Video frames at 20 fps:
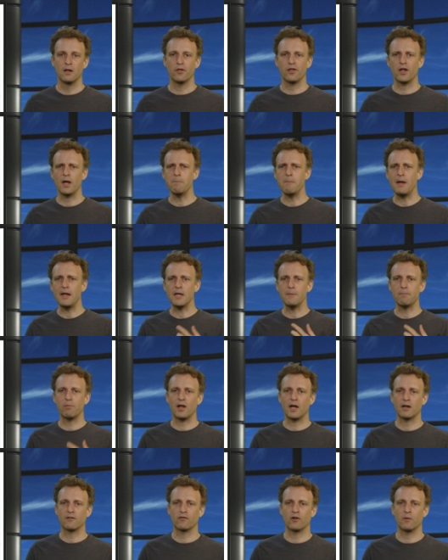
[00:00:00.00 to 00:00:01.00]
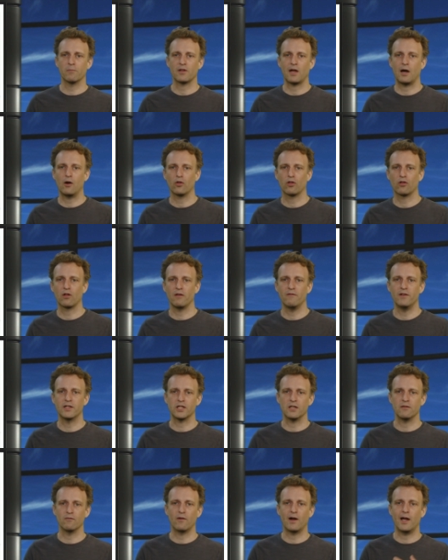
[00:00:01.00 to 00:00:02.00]
There are many platforms out there
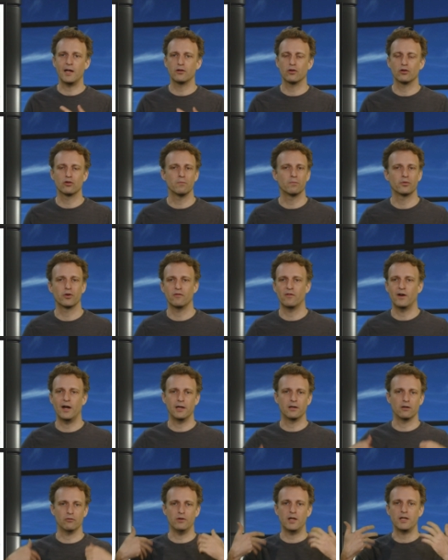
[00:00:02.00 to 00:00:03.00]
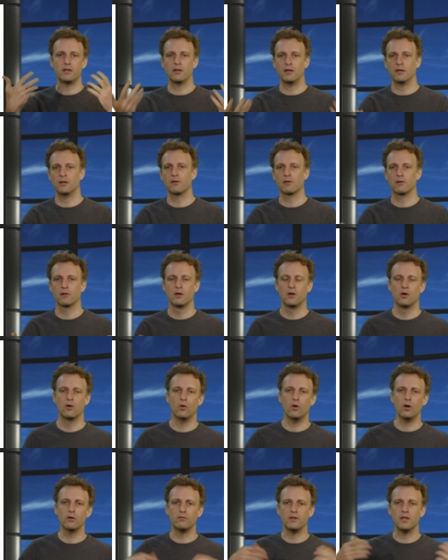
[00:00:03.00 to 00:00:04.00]
which invite you to provide ratings
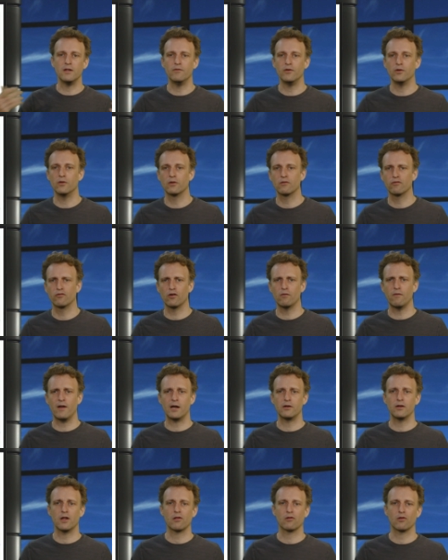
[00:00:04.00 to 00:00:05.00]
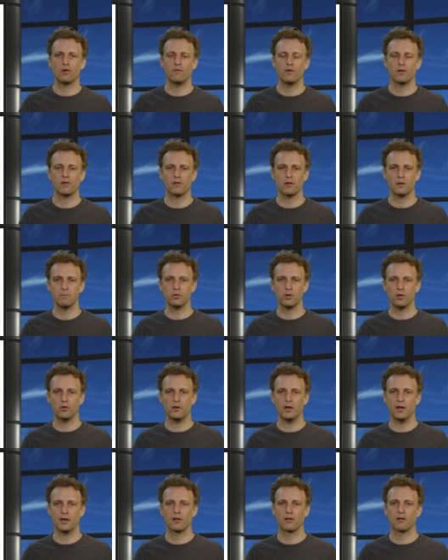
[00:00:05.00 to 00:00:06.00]
or reviews for various services and
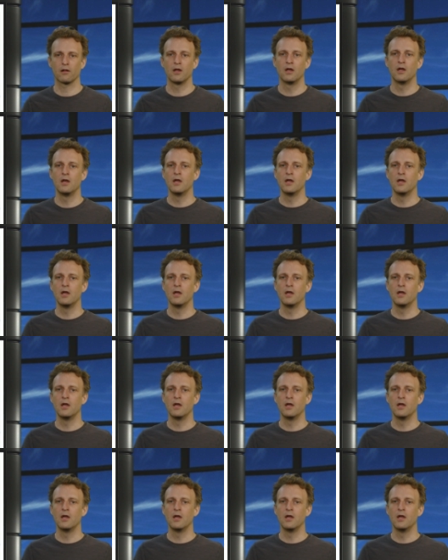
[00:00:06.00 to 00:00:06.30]
products.